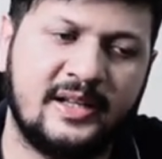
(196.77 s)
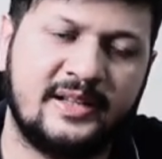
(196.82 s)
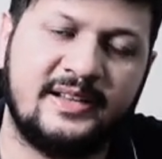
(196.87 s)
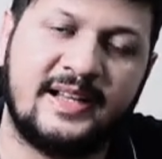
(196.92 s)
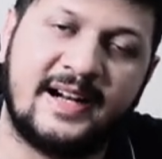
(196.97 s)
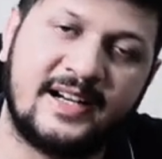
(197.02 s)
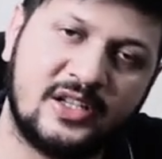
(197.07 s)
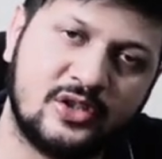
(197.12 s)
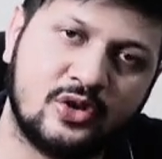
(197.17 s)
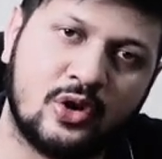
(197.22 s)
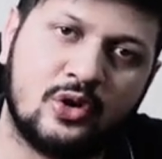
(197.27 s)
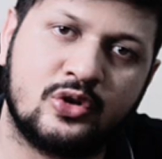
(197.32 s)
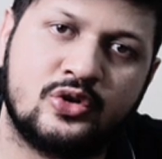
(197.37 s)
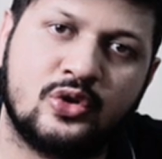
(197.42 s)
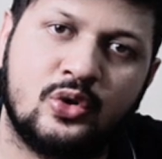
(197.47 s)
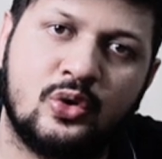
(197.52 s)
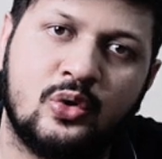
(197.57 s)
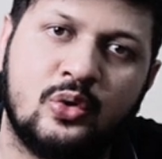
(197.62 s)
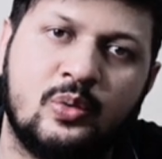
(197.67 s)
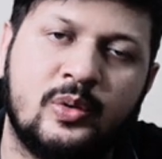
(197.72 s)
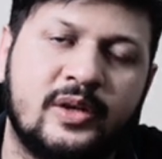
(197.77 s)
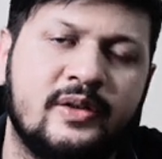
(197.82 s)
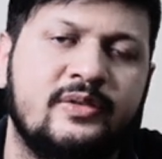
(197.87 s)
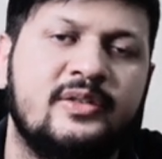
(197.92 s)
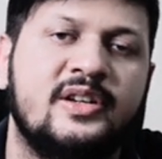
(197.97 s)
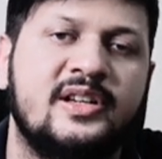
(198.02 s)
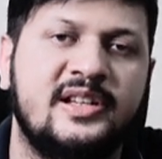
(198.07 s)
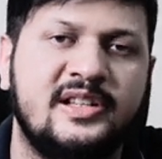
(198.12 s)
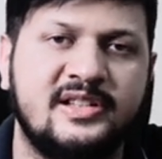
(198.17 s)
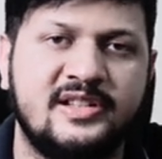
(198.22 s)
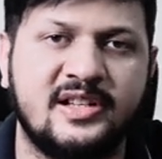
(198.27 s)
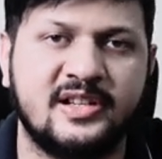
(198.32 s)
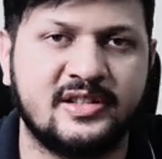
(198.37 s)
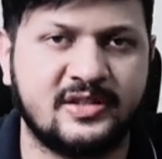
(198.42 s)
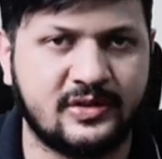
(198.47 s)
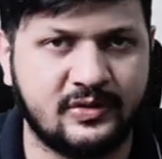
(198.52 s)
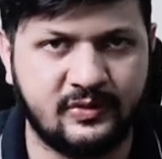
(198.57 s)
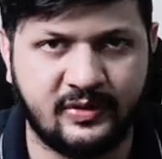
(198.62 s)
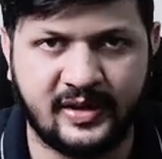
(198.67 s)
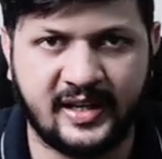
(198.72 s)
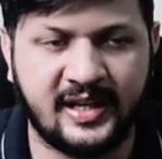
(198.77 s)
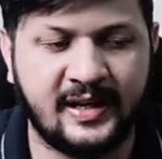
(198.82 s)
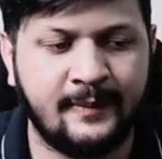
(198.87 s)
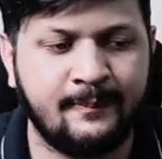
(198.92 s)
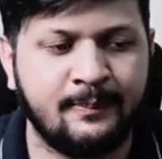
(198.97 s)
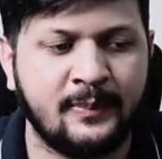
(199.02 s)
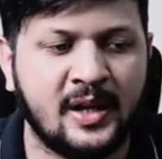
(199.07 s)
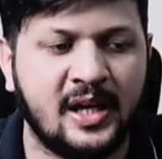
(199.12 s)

That is also one of the easiest way.